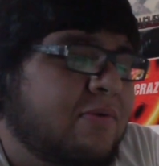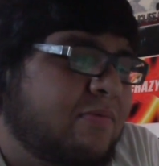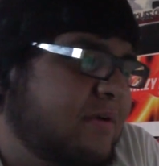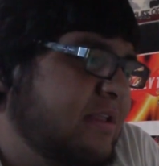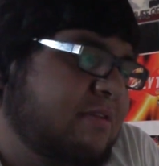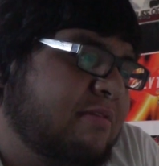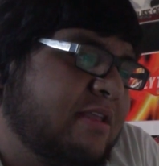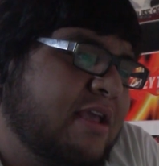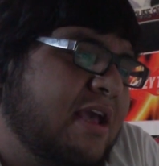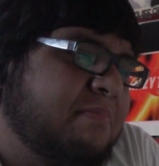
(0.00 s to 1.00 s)

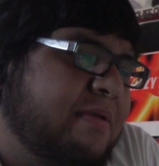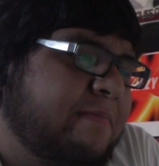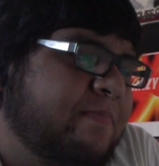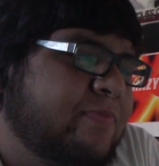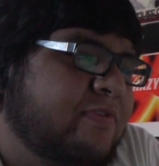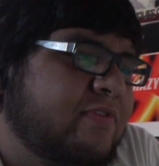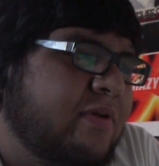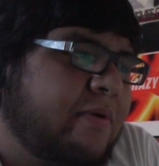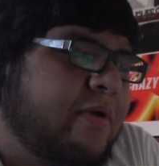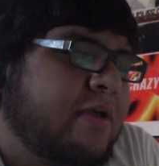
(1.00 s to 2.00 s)
really happy.
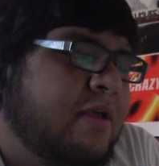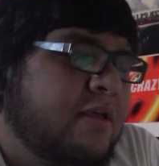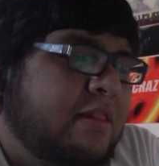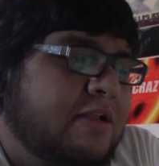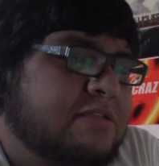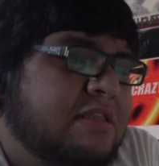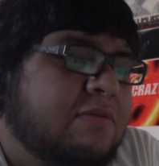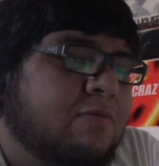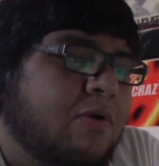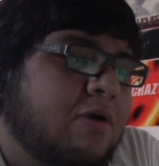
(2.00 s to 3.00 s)
So there's
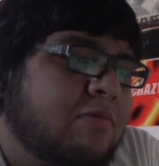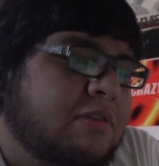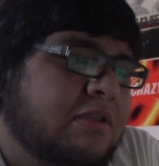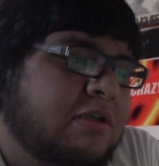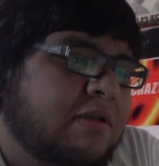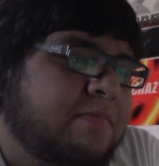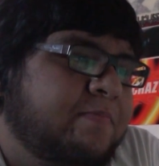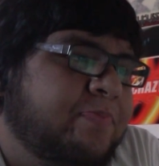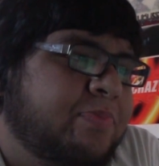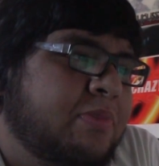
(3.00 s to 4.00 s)
nothing wrong with
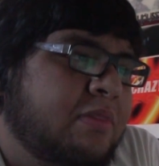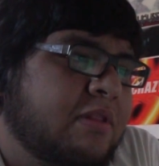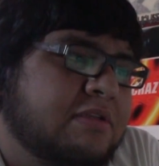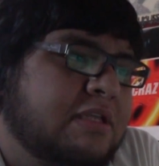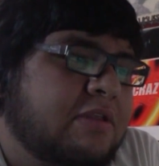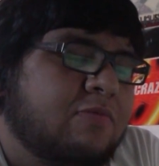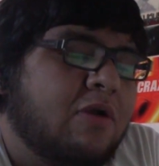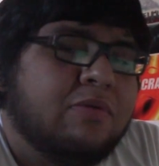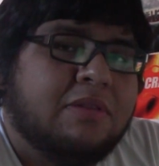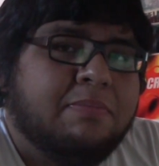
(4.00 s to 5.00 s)

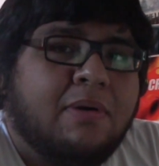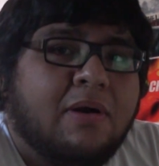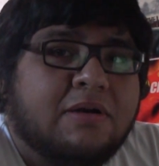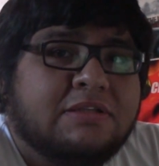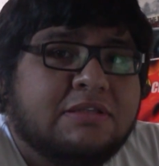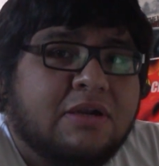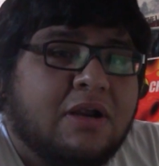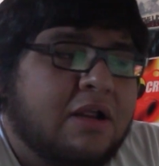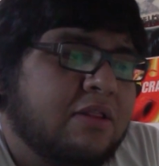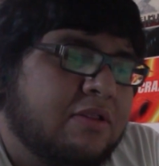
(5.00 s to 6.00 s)
the parts.
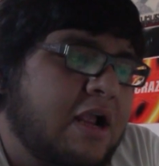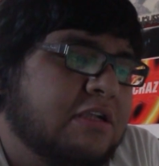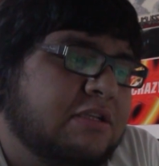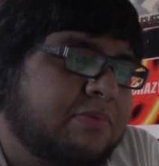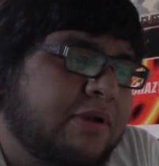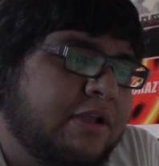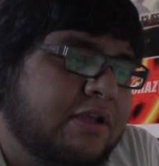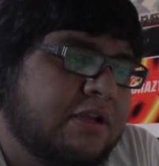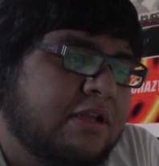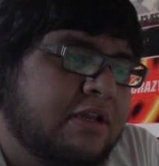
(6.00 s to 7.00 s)
They're actually pretty in
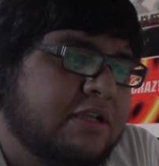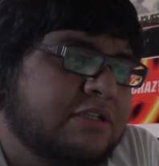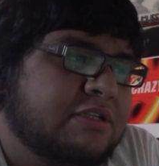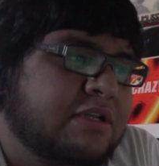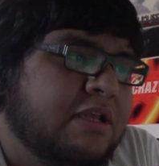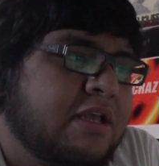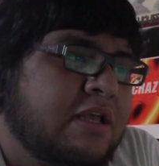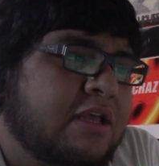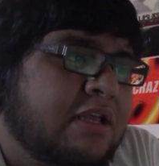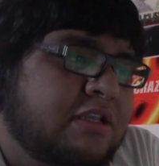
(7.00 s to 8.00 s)
good condition,
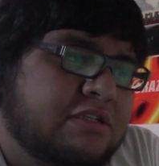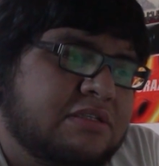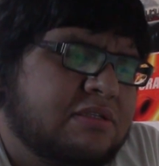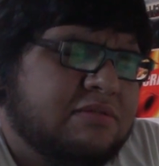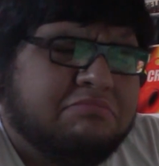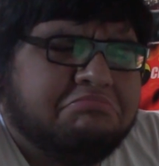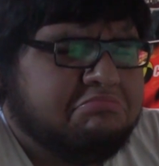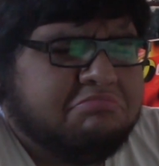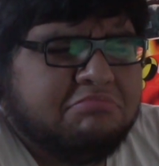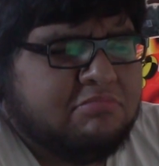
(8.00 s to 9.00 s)
just
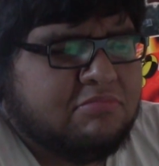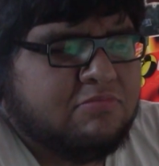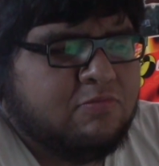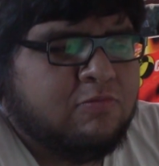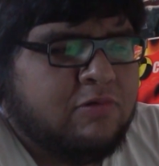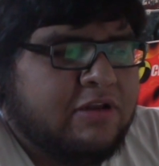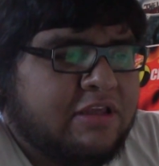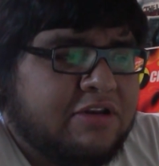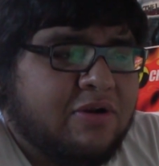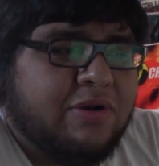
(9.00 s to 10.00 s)

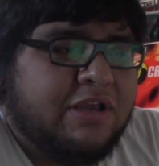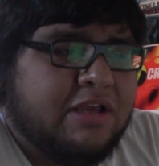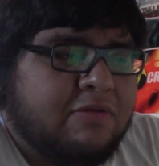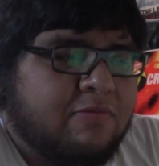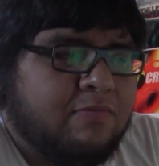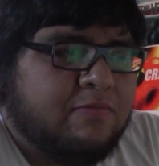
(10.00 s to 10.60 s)
really dirty, and